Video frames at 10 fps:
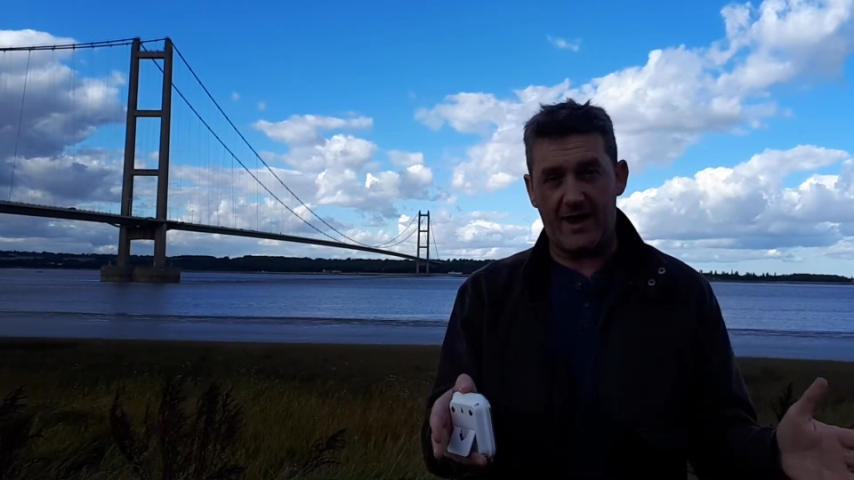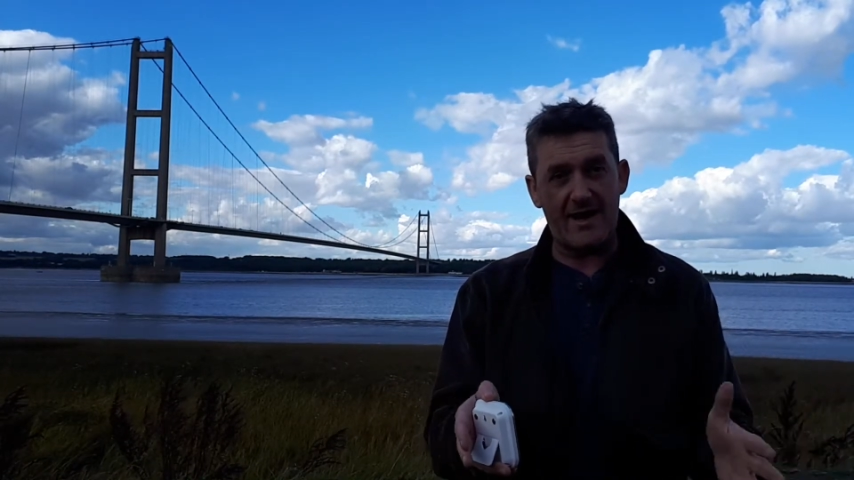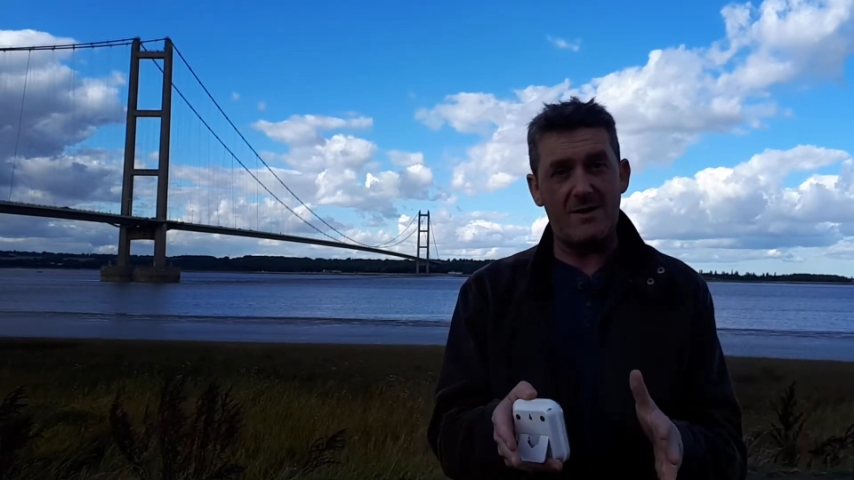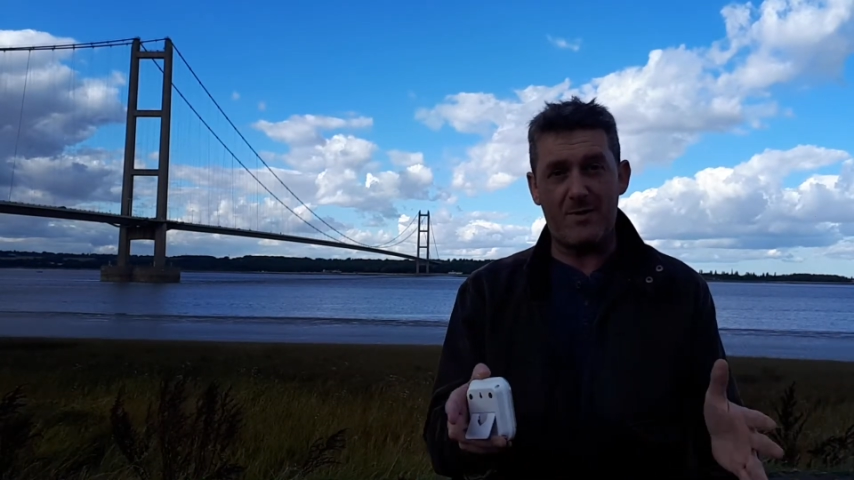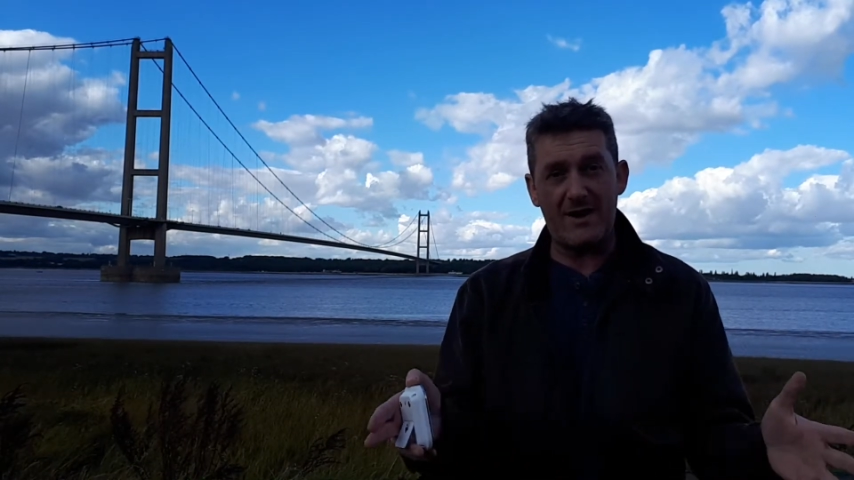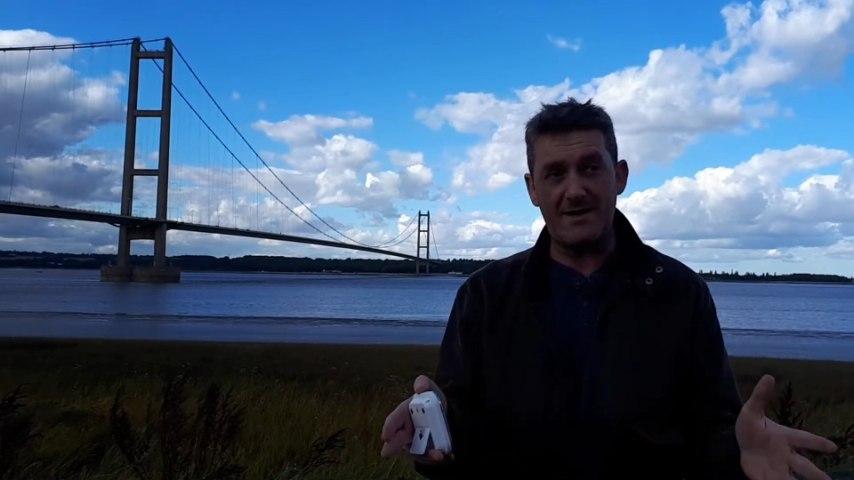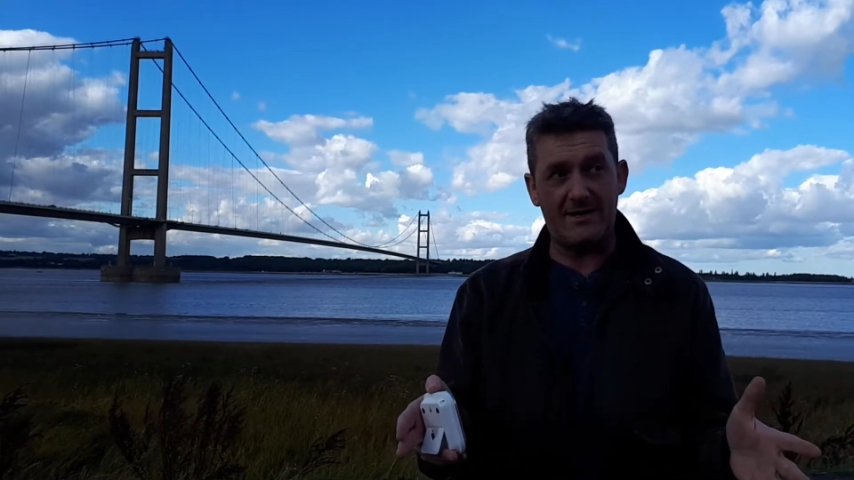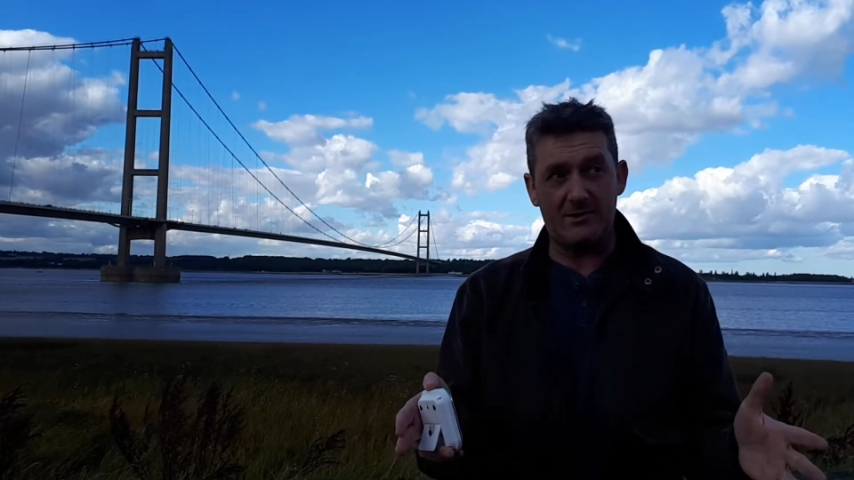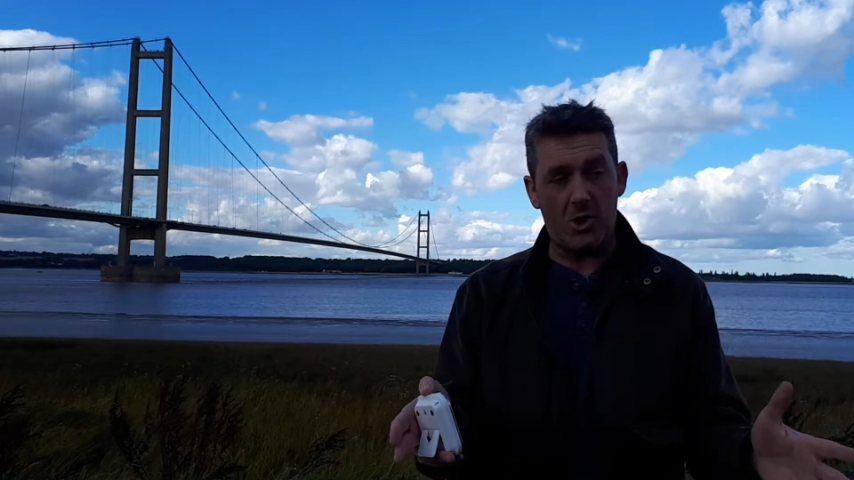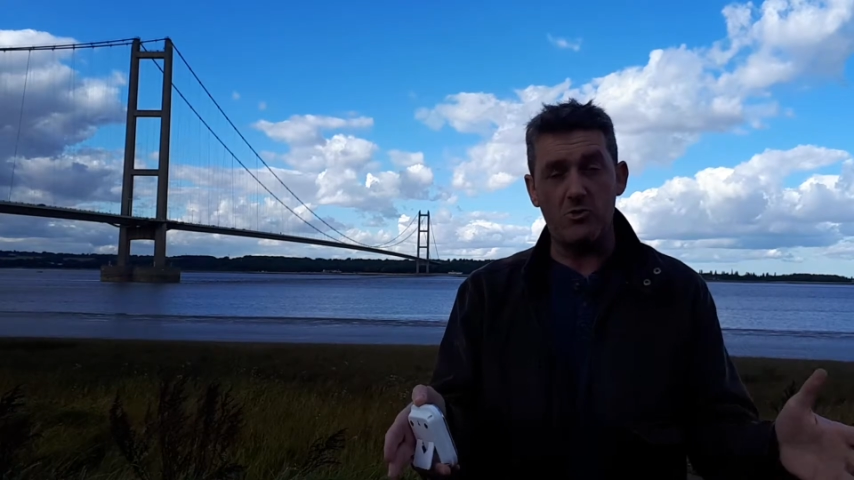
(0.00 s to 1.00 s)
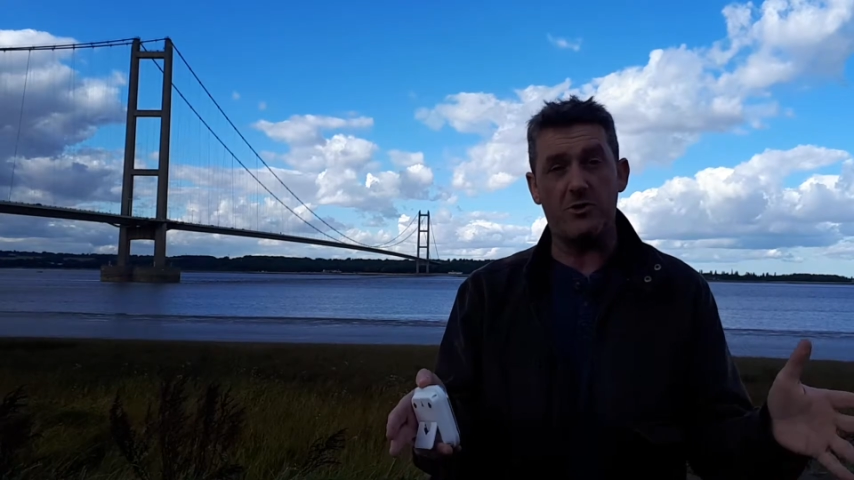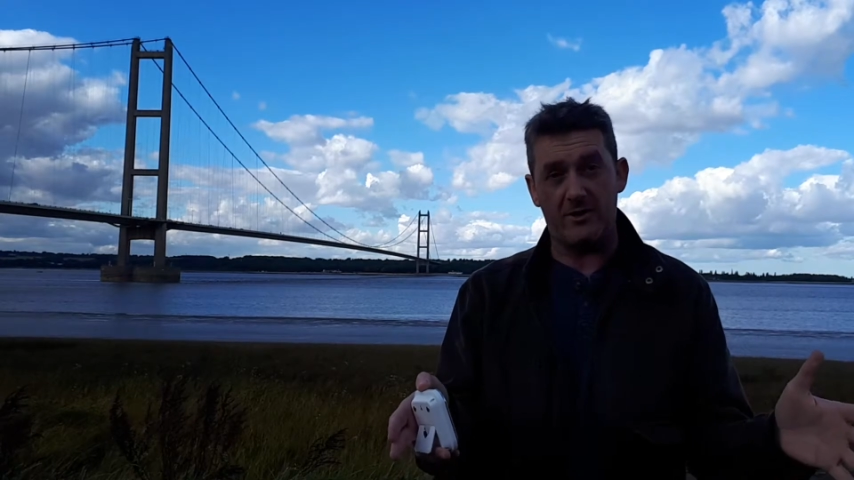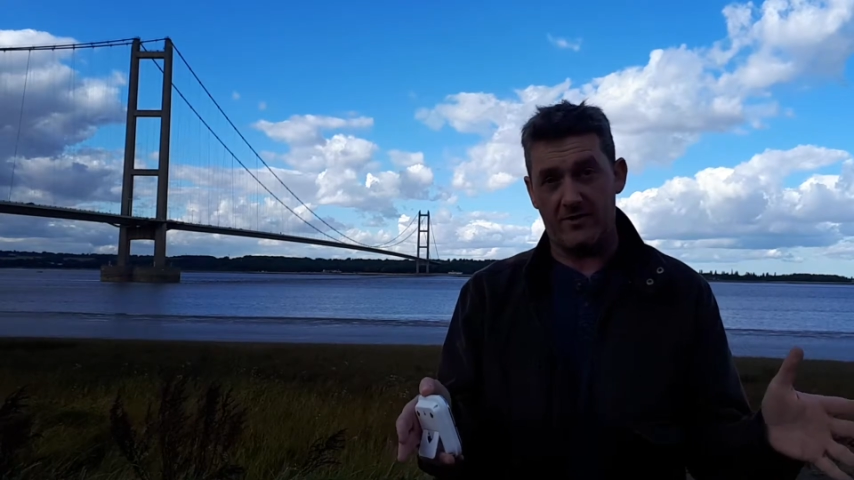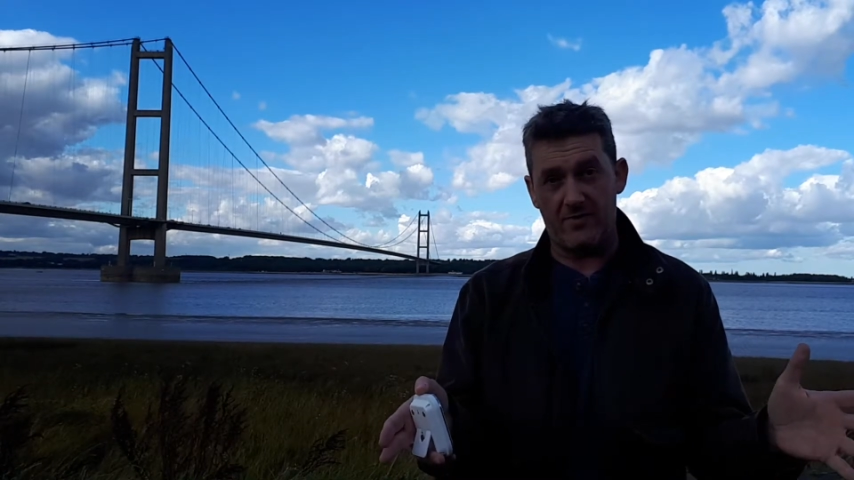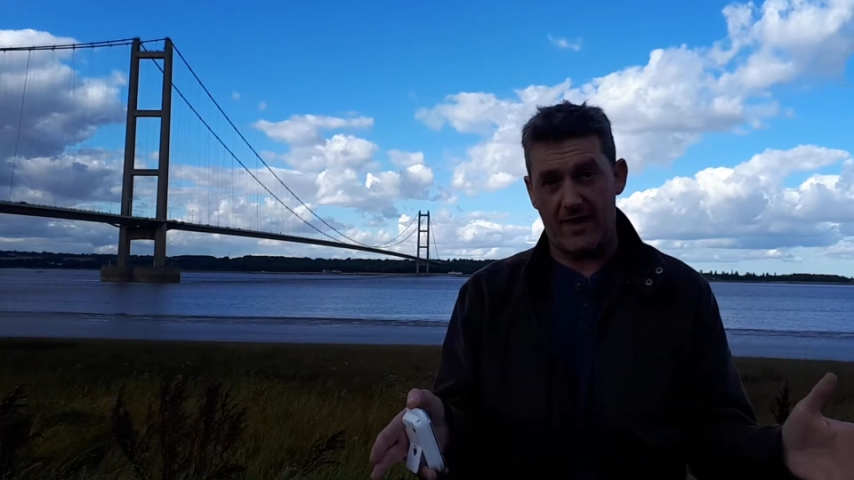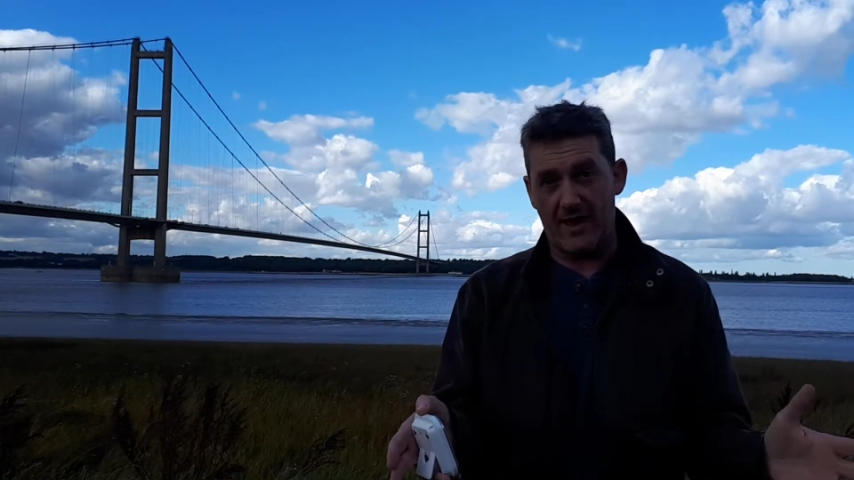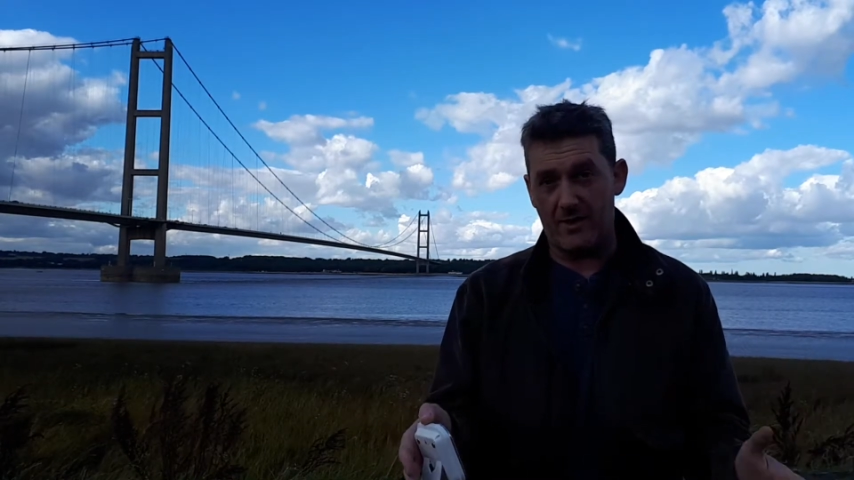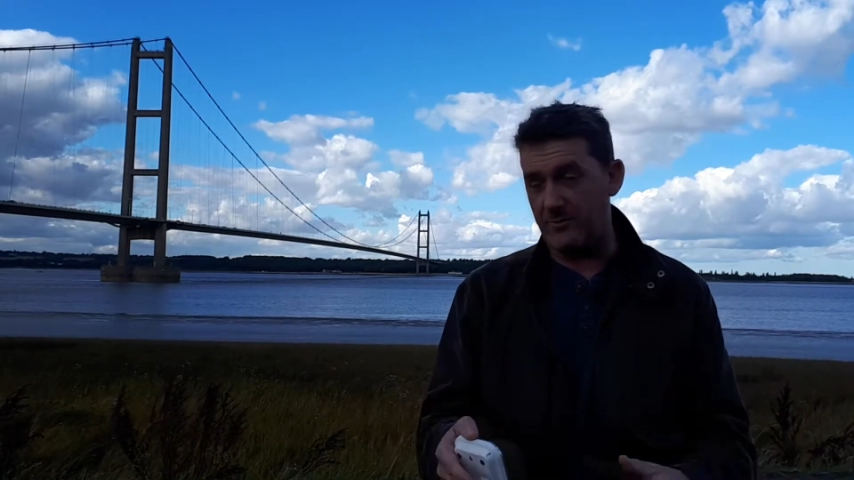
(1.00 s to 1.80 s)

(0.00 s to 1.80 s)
Any bed any longer than that,